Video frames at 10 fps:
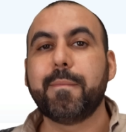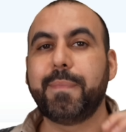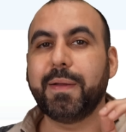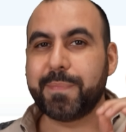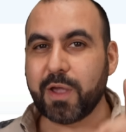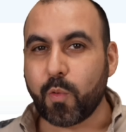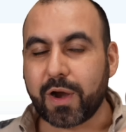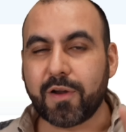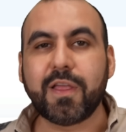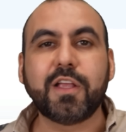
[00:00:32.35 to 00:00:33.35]
But be
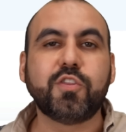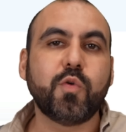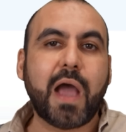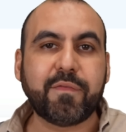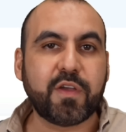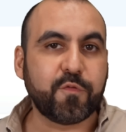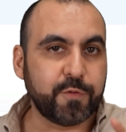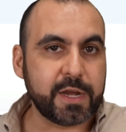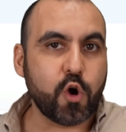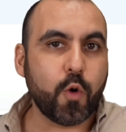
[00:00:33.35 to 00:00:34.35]
aware, they do have a
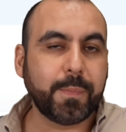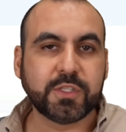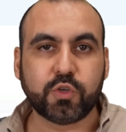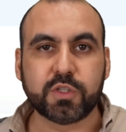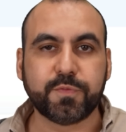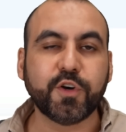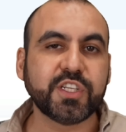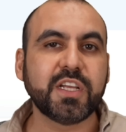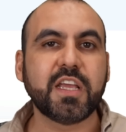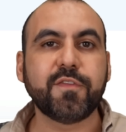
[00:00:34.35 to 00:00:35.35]
free open source
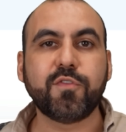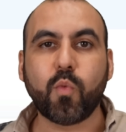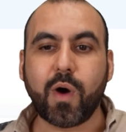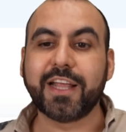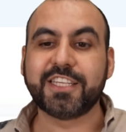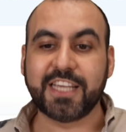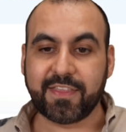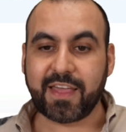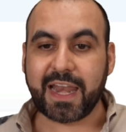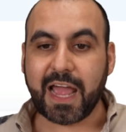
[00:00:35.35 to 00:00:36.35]
version if you want to
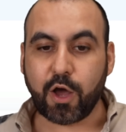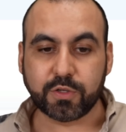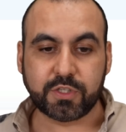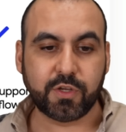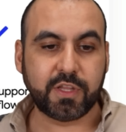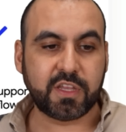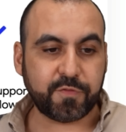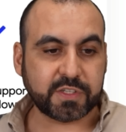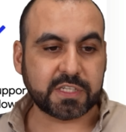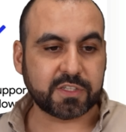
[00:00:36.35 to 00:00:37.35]
check that out. So the
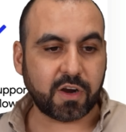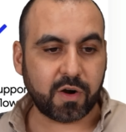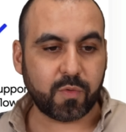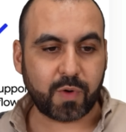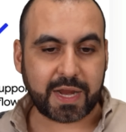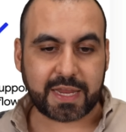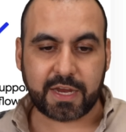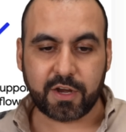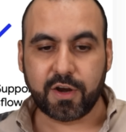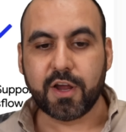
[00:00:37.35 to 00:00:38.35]
differences are right
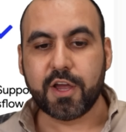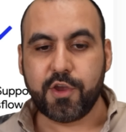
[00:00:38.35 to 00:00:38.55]
here.